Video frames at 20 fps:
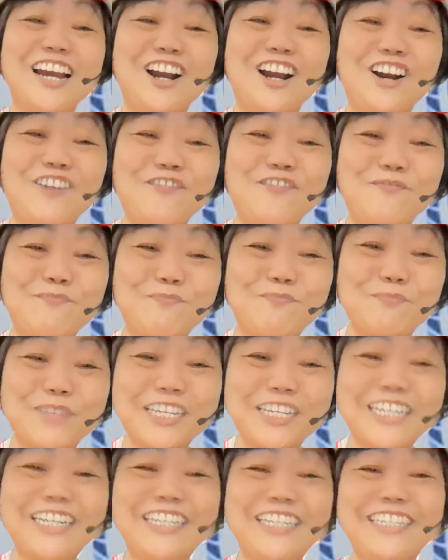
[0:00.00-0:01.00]
of
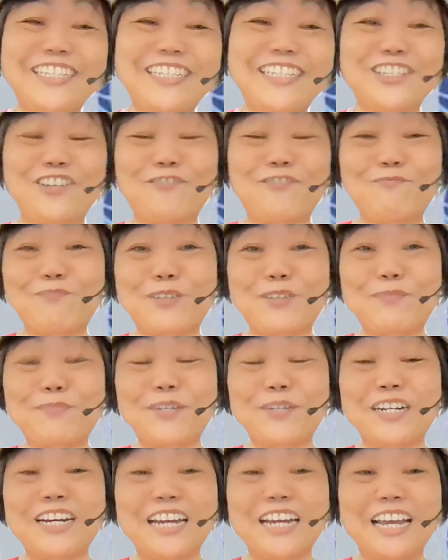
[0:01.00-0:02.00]
millions of
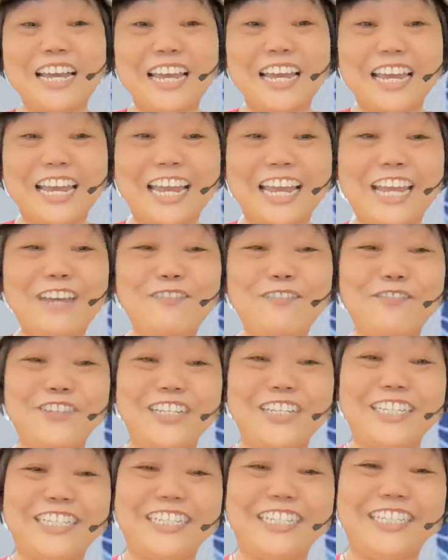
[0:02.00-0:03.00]
people
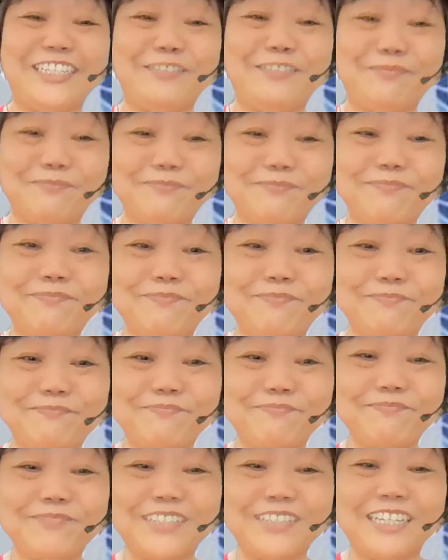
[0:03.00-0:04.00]
every year.
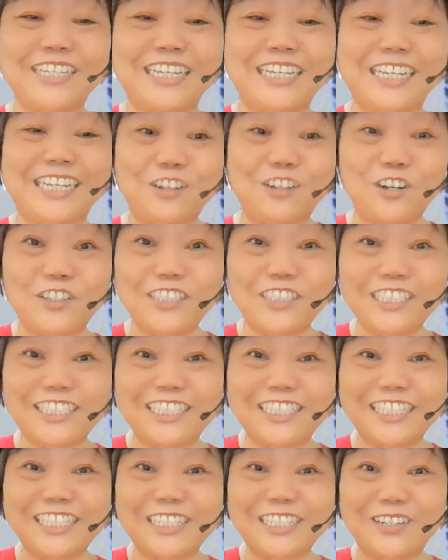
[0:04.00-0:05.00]
And
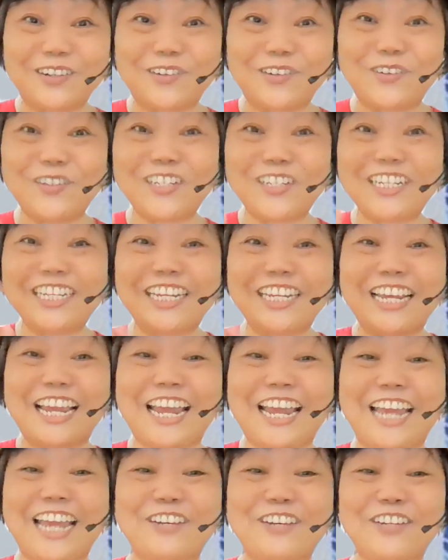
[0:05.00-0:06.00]
cotton is the only
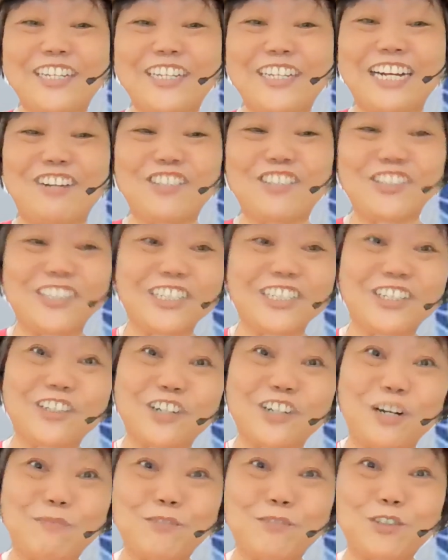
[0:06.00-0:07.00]
agricultural
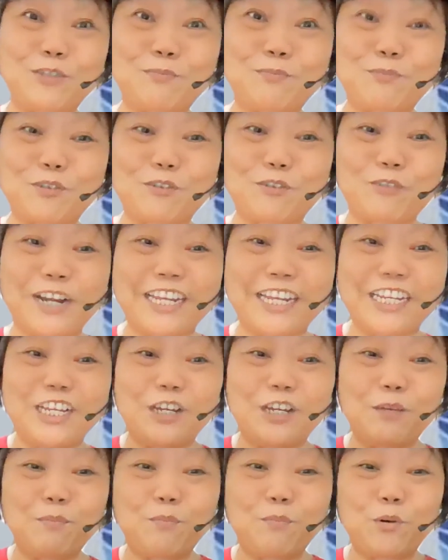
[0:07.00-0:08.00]
crop to provide
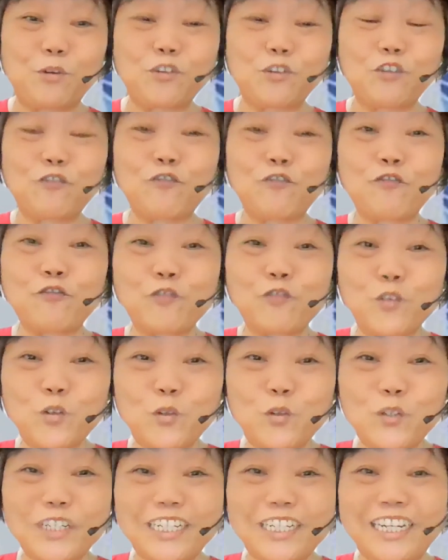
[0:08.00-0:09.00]
both
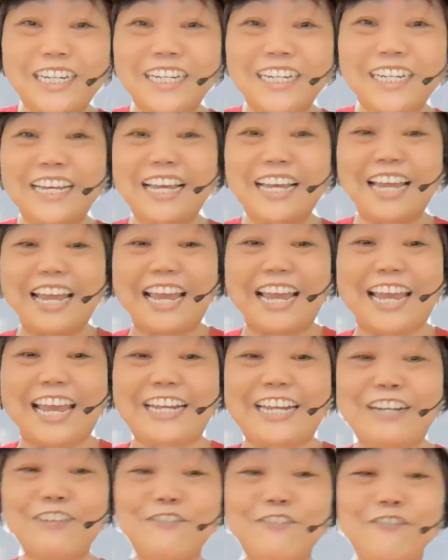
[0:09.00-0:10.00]
food
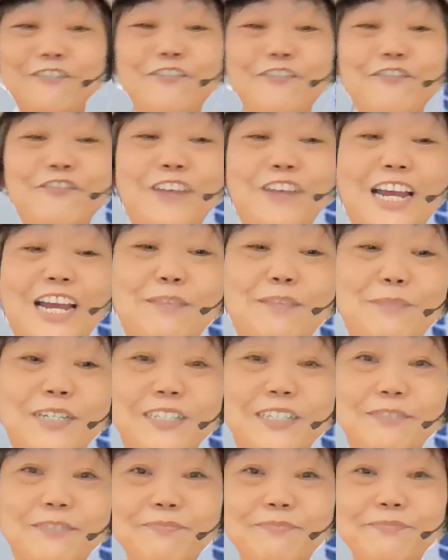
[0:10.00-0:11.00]
and
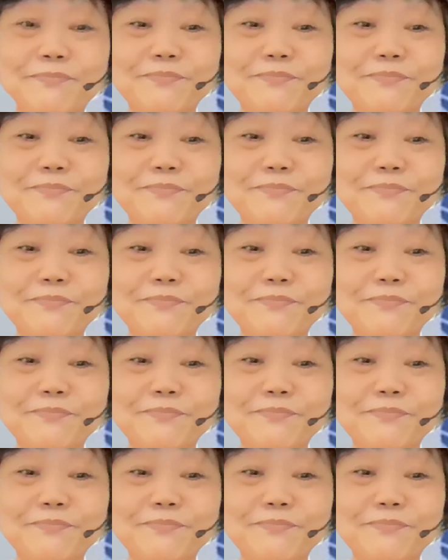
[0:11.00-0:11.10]
fiber.